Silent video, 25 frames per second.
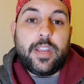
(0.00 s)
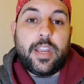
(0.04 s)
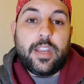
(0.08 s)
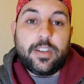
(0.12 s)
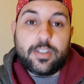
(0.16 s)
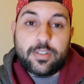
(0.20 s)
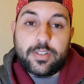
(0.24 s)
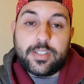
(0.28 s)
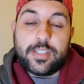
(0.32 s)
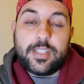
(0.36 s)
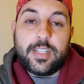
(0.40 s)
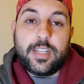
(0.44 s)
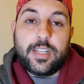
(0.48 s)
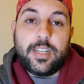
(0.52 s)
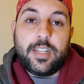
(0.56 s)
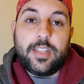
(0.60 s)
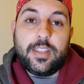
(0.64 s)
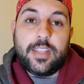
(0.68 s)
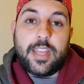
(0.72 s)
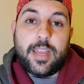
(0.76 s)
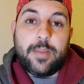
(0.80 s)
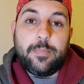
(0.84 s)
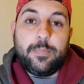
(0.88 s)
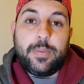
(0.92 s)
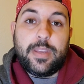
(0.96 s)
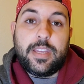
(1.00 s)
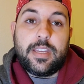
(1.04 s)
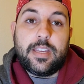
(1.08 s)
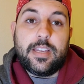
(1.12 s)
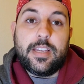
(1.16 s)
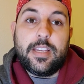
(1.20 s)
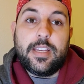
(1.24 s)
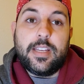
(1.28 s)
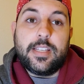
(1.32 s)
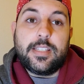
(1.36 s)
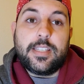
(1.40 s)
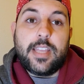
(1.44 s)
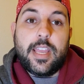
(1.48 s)
interested in them
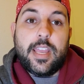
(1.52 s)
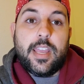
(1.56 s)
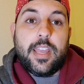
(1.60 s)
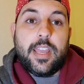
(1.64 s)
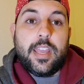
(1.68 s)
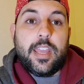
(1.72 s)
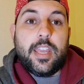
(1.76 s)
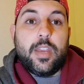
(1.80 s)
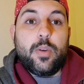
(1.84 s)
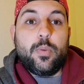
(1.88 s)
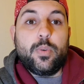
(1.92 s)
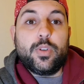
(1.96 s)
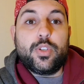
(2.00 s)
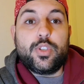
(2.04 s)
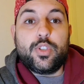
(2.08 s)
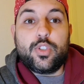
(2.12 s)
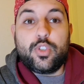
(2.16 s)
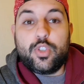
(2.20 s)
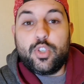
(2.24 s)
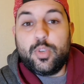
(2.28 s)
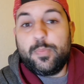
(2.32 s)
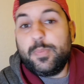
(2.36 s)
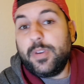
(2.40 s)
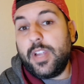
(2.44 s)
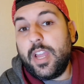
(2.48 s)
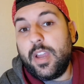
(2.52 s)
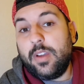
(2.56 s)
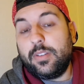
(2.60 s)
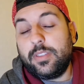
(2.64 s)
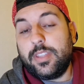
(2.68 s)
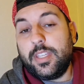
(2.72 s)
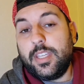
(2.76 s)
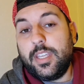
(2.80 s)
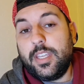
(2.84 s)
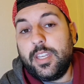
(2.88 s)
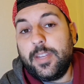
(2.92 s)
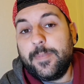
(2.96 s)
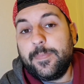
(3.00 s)
because it was super
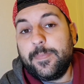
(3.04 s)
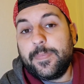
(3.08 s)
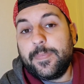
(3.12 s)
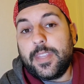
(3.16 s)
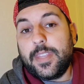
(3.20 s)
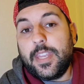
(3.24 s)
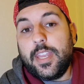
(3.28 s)
healthy,